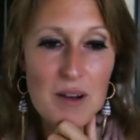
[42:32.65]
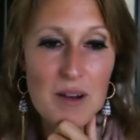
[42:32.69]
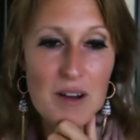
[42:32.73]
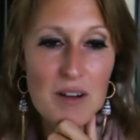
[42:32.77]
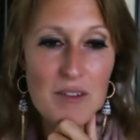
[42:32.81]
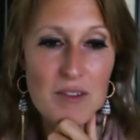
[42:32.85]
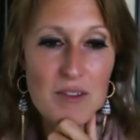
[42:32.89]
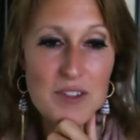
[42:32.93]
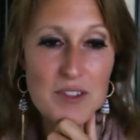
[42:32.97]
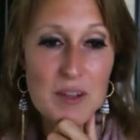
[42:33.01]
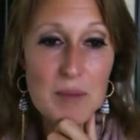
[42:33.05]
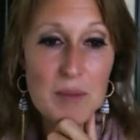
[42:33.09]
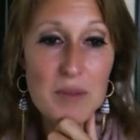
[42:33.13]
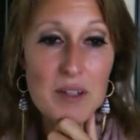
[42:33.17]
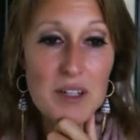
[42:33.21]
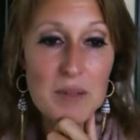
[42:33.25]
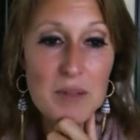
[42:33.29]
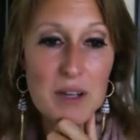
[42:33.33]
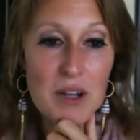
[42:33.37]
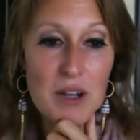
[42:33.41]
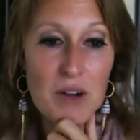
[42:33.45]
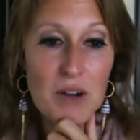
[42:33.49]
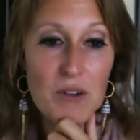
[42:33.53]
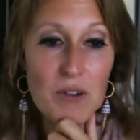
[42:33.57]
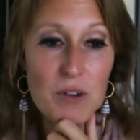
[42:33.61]
of somebody in
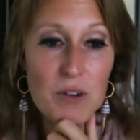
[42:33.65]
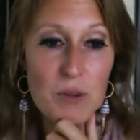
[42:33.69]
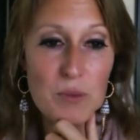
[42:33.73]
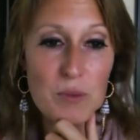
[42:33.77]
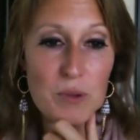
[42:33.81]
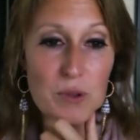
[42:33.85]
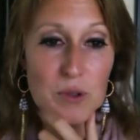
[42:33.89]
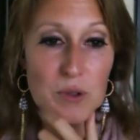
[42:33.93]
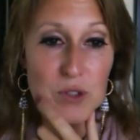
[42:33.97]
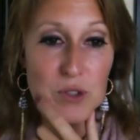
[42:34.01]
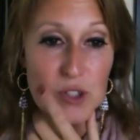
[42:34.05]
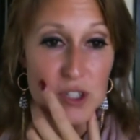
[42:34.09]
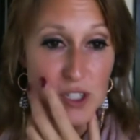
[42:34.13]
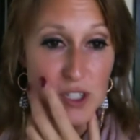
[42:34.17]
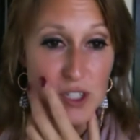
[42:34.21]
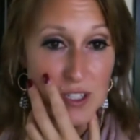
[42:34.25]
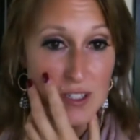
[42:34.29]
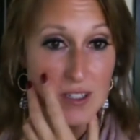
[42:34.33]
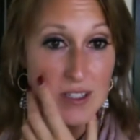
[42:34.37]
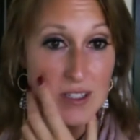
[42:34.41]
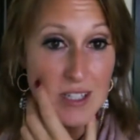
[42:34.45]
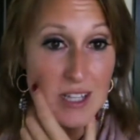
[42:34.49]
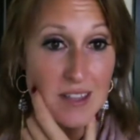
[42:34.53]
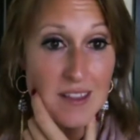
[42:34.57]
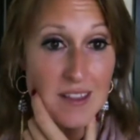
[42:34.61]
my group who just
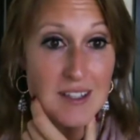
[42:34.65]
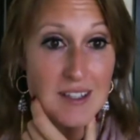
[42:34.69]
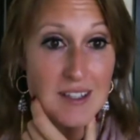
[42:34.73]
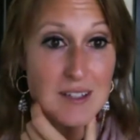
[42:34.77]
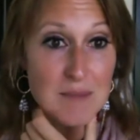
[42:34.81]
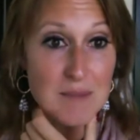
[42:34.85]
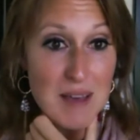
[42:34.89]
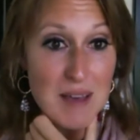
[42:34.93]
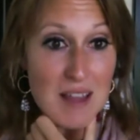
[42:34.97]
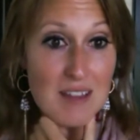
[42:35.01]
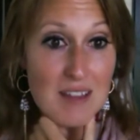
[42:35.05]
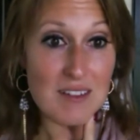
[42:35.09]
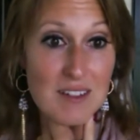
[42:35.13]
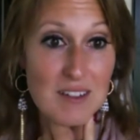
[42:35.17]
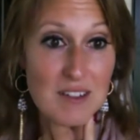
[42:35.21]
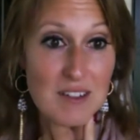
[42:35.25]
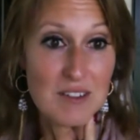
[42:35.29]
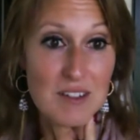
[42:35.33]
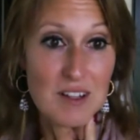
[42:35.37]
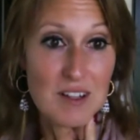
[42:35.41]
did this method,